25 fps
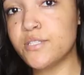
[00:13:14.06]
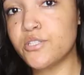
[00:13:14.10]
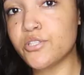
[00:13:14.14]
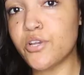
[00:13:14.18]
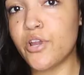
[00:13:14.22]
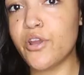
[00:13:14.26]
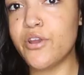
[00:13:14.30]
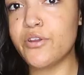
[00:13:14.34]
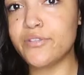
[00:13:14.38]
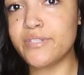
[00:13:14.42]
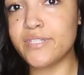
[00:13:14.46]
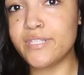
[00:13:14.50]

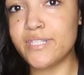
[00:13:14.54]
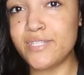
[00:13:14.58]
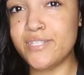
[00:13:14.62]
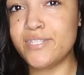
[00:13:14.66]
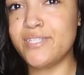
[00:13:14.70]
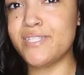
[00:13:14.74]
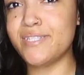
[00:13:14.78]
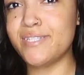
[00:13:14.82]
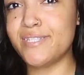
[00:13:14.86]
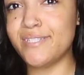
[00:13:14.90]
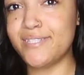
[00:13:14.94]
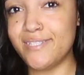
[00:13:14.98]
skirts
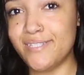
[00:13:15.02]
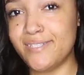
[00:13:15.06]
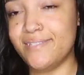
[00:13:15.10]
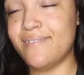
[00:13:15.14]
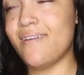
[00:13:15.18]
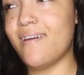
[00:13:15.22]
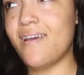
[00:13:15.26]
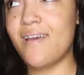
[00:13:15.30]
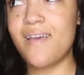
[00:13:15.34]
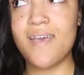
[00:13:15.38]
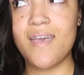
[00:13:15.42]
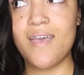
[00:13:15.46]
just
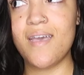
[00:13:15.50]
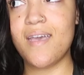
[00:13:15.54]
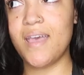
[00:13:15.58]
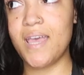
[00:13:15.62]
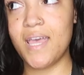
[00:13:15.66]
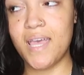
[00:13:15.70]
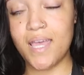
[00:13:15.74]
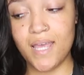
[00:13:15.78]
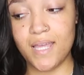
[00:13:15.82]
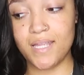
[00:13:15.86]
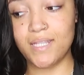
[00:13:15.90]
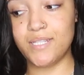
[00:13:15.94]

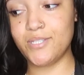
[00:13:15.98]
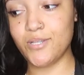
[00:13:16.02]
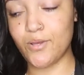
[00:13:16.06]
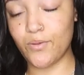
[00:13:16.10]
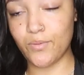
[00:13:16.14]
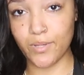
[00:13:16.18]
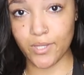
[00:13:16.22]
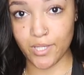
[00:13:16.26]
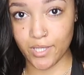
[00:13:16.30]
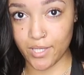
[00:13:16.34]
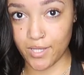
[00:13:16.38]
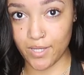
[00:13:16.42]

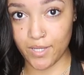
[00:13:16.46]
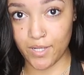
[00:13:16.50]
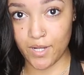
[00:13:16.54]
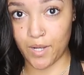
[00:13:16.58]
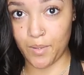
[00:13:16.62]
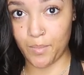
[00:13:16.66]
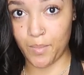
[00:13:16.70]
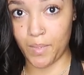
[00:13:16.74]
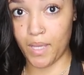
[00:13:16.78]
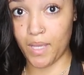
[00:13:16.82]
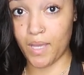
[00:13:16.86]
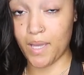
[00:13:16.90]
don't look good
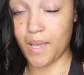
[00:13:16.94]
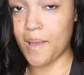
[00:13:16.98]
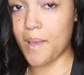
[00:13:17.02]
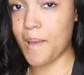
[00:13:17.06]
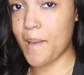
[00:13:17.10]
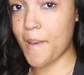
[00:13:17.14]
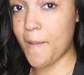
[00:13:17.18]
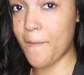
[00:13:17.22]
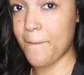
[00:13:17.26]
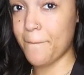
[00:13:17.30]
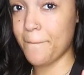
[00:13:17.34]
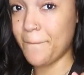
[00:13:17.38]
on me.
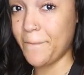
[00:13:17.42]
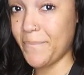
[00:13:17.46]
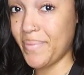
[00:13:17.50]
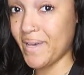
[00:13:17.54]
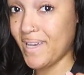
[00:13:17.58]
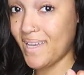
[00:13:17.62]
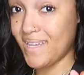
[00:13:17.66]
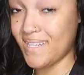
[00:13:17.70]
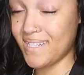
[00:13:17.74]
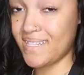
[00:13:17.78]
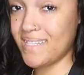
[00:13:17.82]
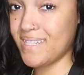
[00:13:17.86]

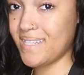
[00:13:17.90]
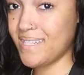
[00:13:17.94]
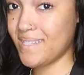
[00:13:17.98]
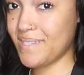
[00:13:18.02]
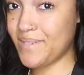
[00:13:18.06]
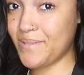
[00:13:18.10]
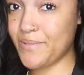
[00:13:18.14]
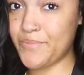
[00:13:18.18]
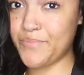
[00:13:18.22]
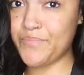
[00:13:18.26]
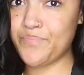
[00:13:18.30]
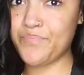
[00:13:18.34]
But
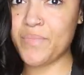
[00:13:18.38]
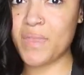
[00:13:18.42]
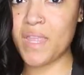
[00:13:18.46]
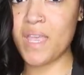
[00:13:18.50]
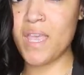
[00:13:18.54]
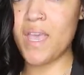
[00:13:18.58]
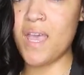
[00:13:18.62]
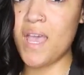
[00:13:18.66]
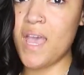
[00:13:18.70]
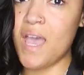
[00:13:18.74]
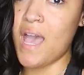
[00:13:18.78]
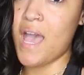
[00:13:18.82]

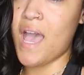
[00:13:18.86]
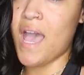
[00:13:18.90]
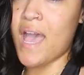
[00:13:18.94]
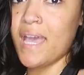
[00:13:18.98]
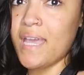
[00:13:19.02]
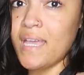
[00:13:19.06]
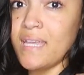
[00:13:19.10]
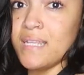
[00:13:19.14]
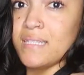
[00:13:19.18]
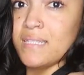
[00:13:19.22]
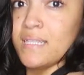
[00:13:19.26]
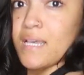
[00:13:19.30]
I
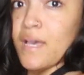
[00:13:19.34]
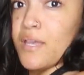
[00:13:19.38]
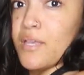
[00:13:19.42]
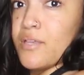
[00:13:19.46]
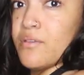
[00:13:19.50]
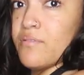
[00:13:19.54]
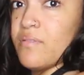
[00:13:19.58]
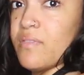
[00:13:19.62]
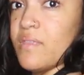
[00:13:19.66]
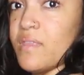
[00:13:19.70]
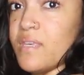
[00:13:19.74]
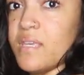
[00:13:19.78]
can tell
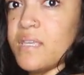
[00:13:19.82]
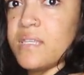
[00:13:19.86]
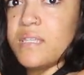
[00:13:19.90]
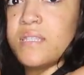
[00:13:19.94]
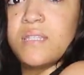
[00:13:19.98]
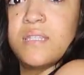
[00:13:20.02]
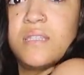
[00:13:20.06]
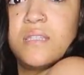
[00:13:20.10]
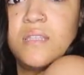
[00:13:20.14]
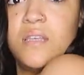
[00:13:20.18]
you this